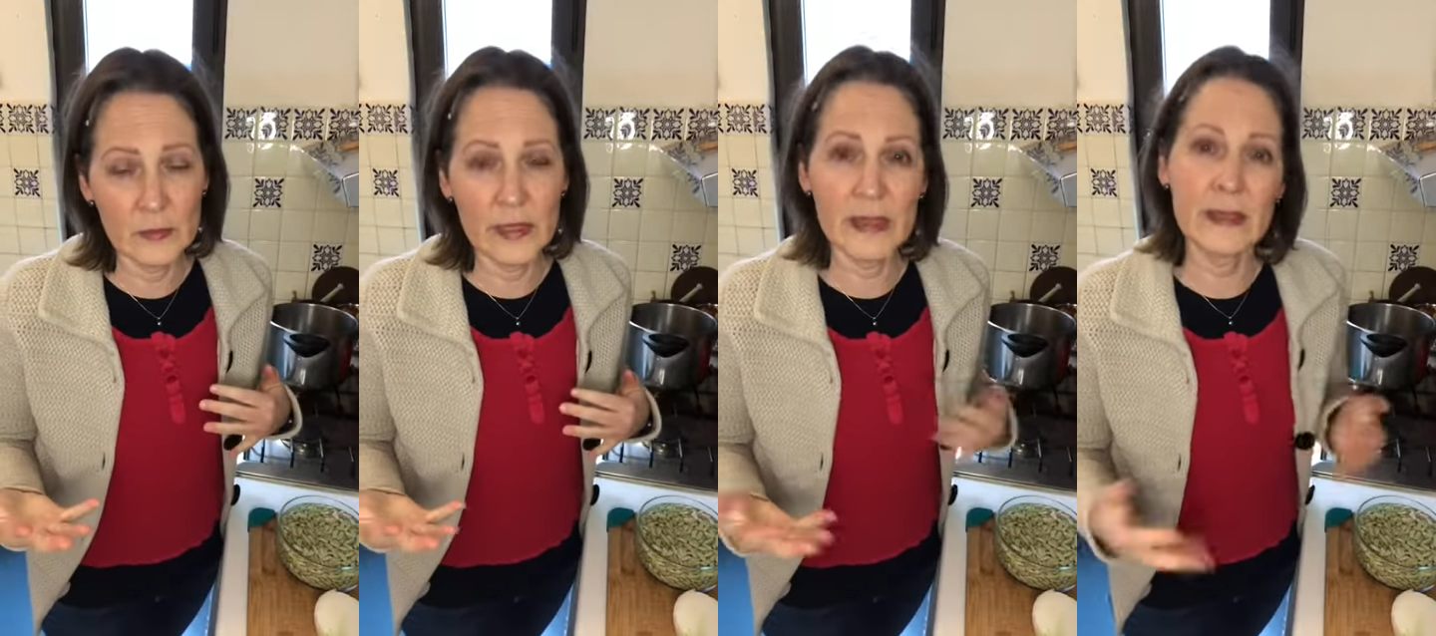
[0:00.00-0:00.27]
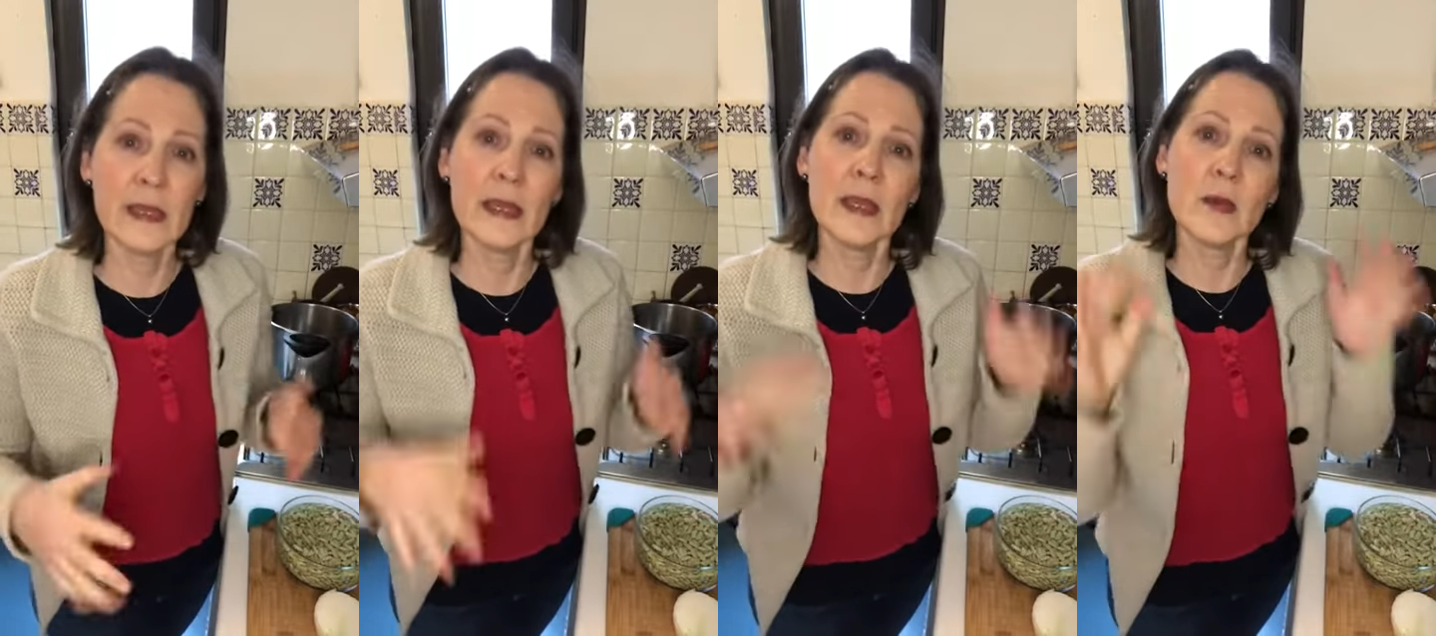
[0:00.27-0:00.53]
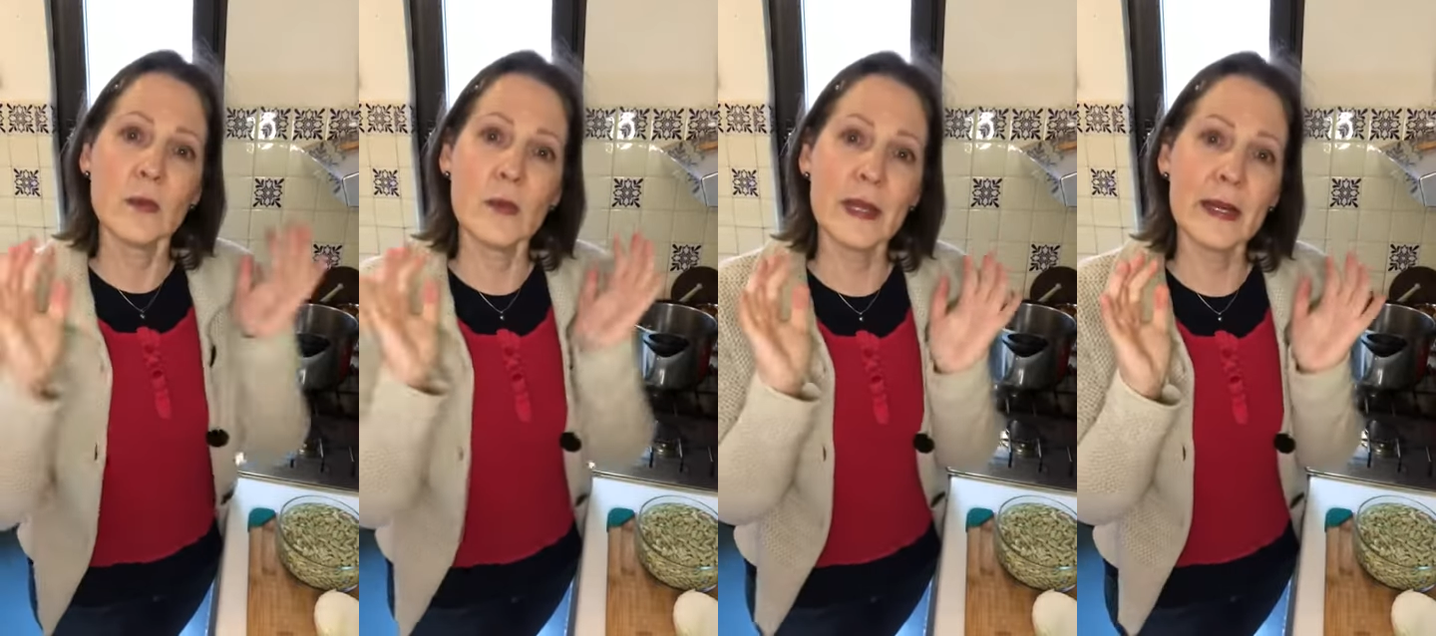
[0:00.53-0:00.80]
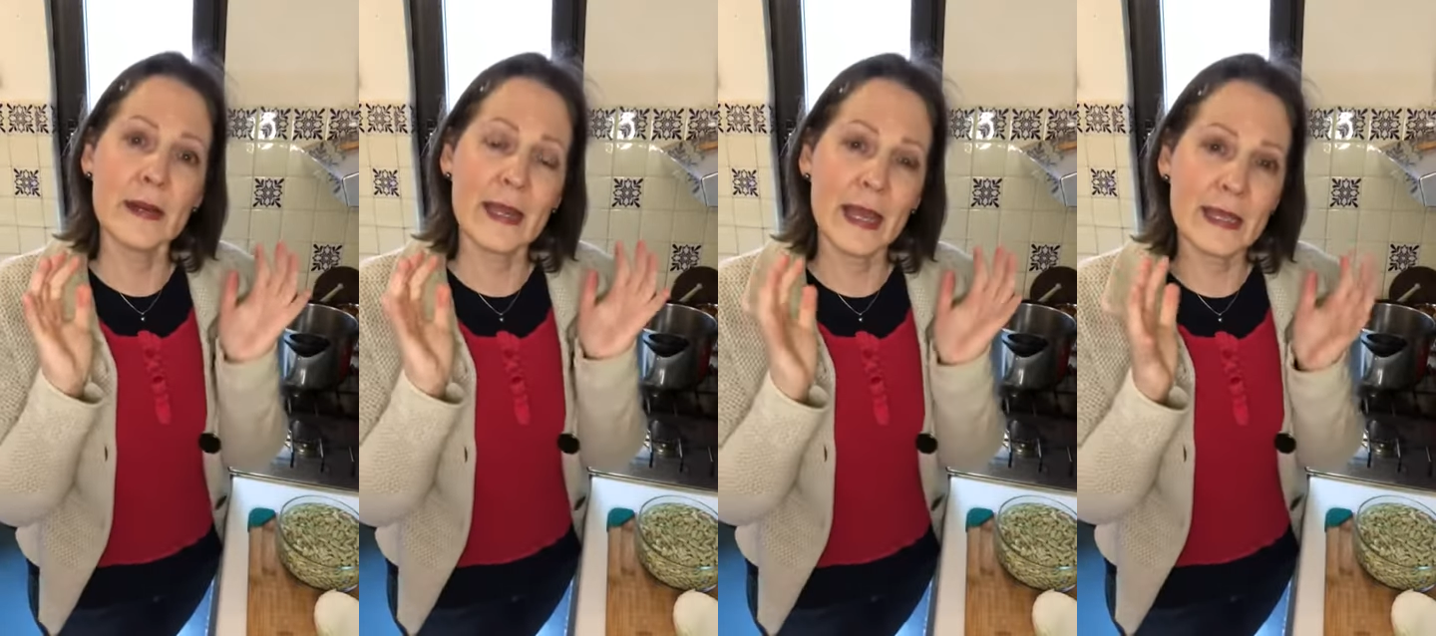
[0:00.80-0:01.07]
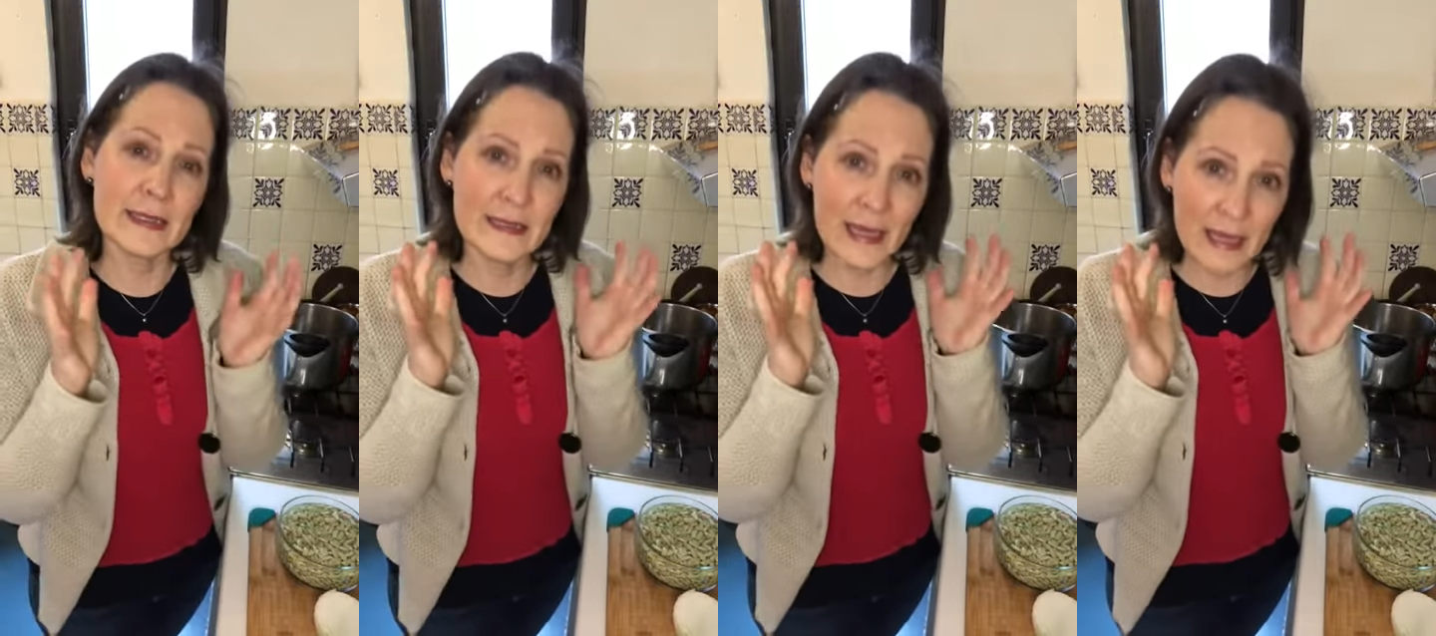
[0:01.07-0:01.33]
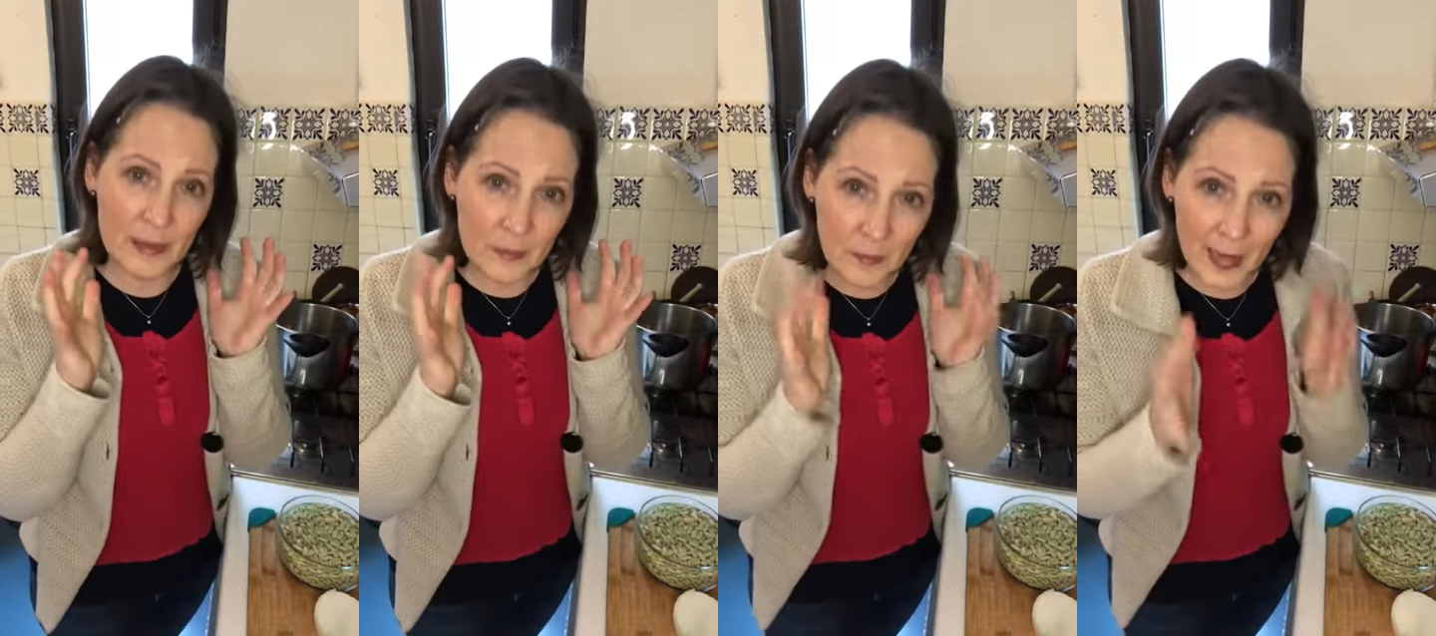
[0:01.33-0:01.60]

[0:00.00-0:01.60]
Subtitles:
with. Whereas a